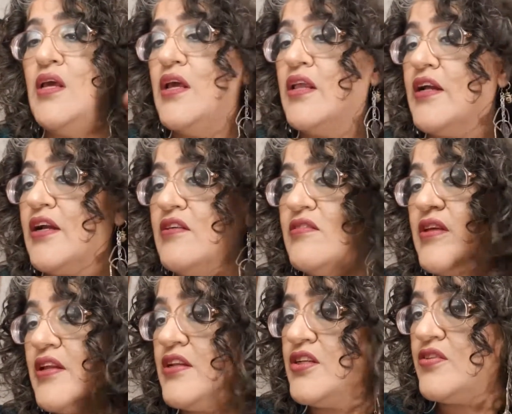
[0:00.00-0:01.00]
And like I
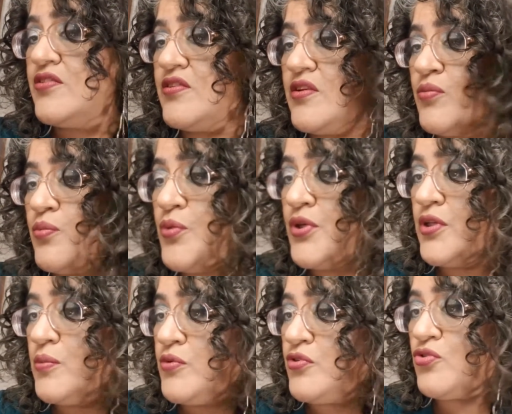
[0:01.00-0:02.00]
said, it really
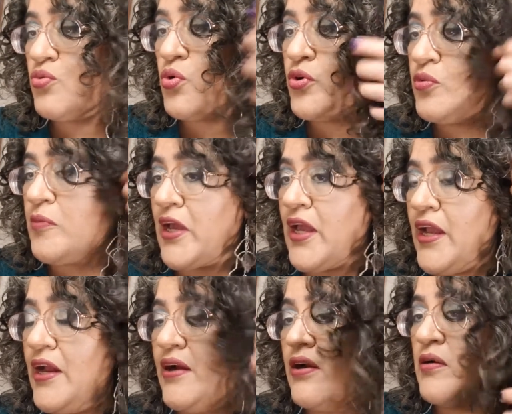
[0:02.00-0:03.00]
restores my
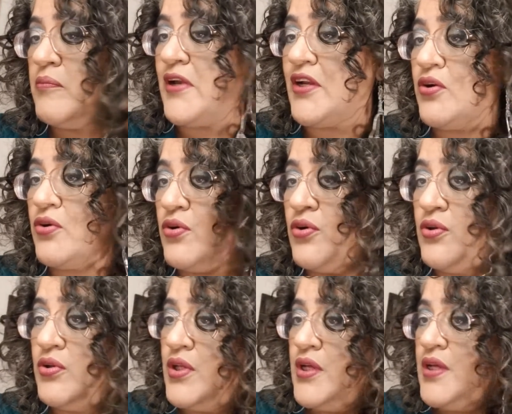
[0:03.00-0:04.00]
hair, my curl,